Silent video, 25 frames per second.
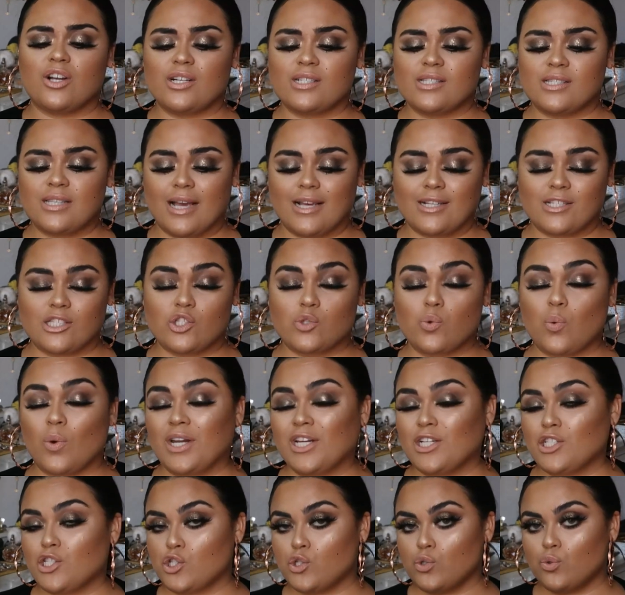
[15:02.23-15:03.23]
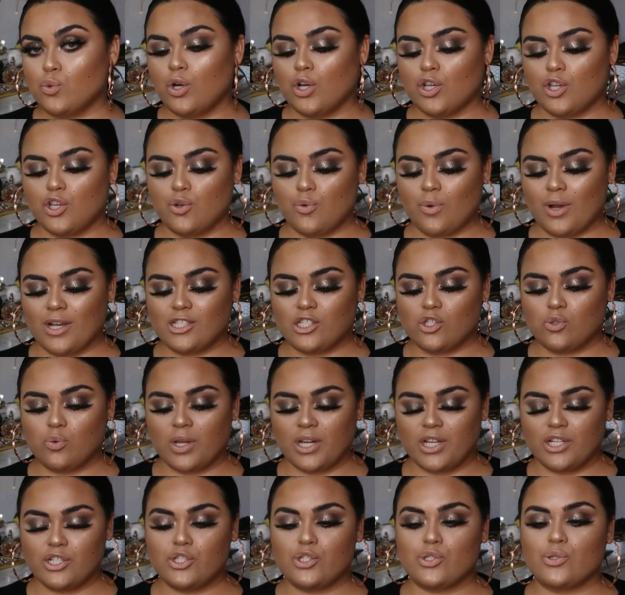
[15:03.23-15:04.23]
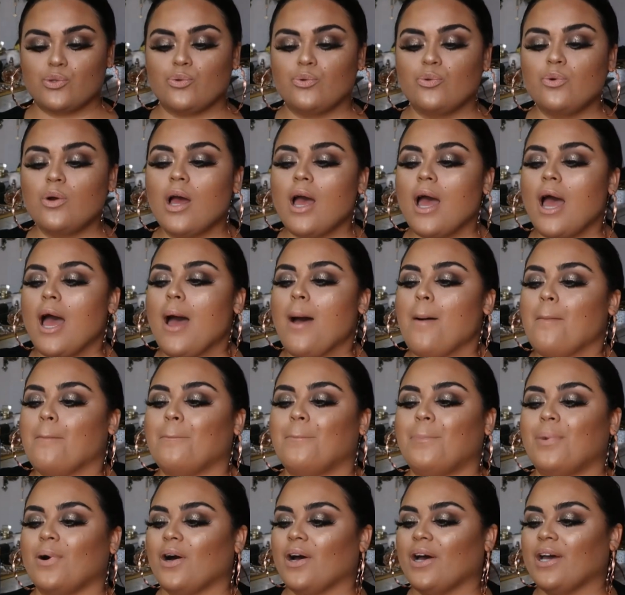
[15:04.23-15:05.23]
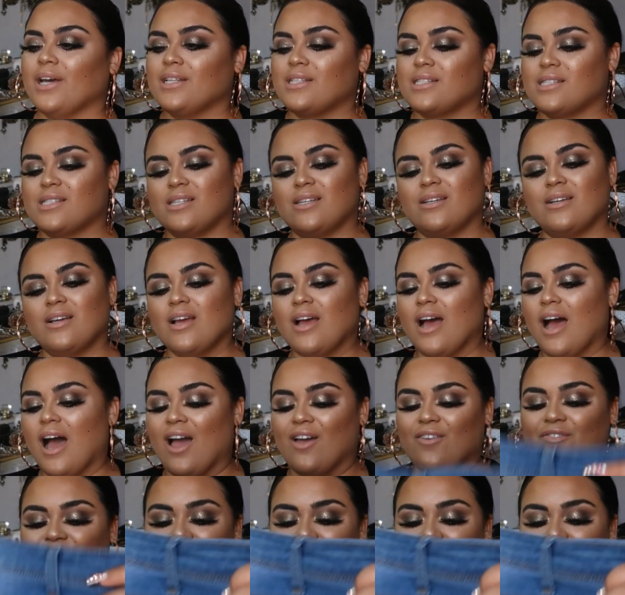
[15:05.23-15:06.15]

are size 22, a US 22, but I